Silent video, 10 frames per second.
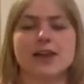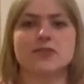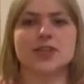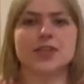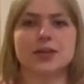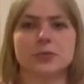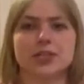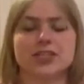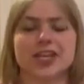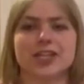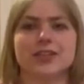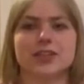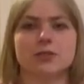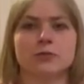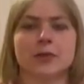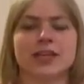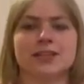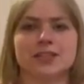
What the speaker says: I really appreciate that you've made it to